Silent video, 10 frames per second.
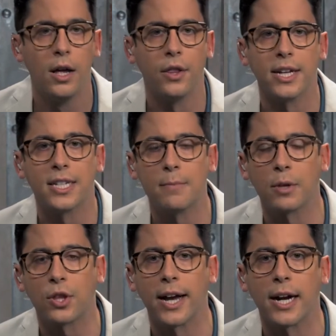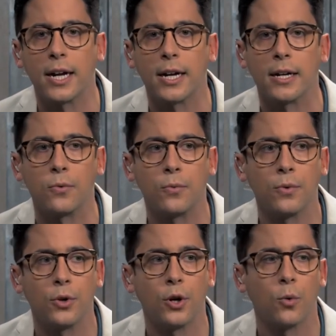They seem to think, uh,
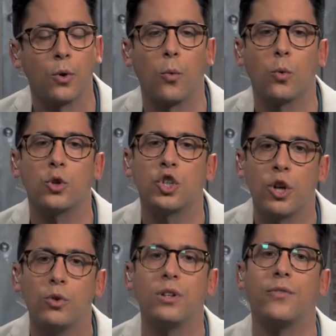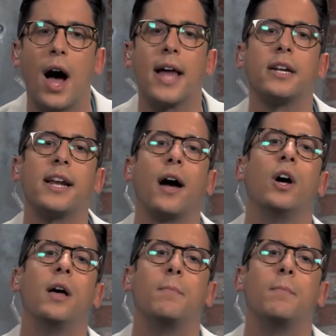you know, oh, we're so divided now.